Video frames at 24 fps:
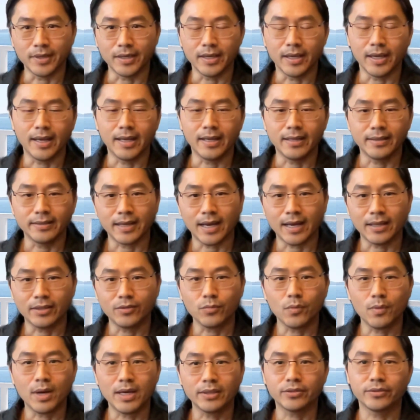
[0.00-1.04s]
And I do
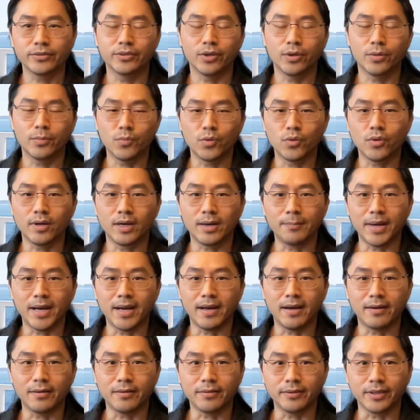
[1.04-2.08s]
want to know more
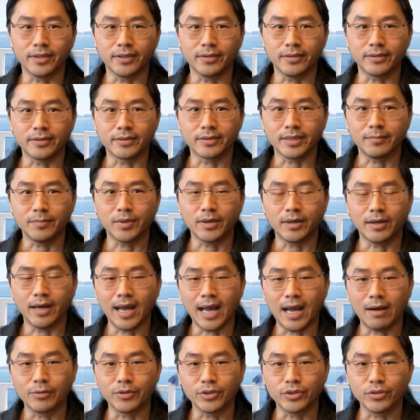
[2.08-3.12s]
about, some
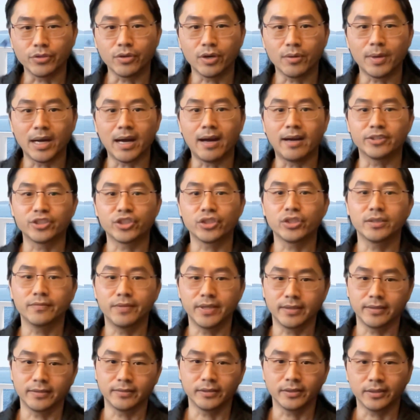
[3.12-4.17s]
how do you go about
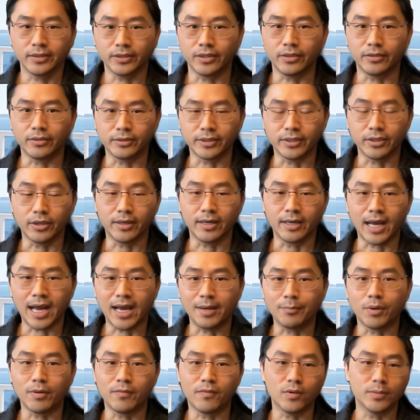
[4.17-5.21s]
achieving, the high
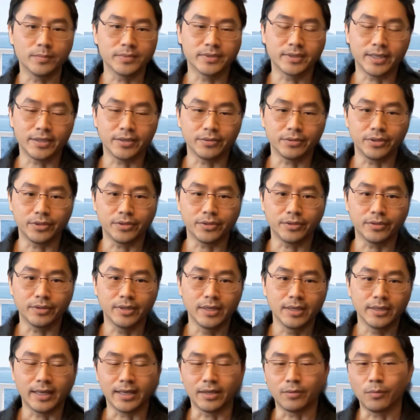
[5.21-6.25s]
performance that you do?
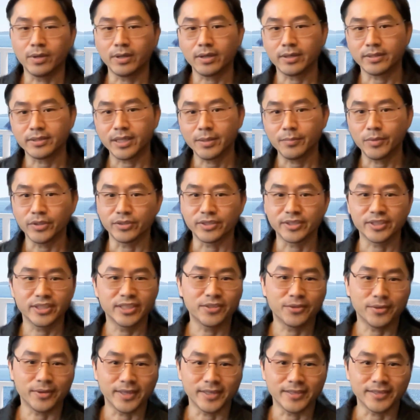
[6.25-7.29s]
Like, what are some of your
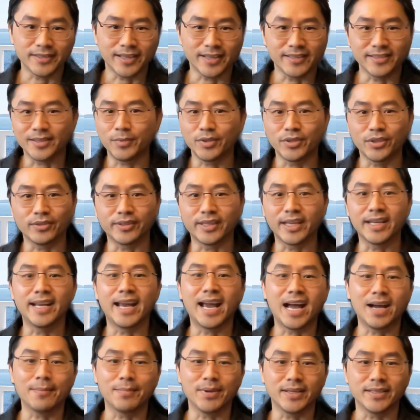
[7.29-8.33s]
secrets and some of your daily
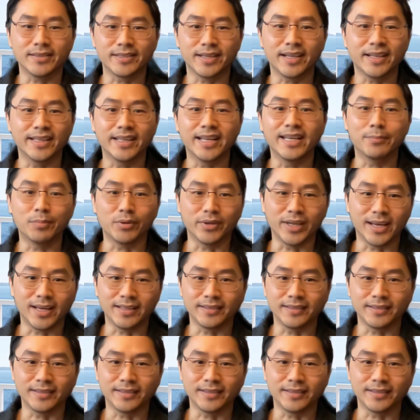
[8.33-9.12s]
habits that enable that?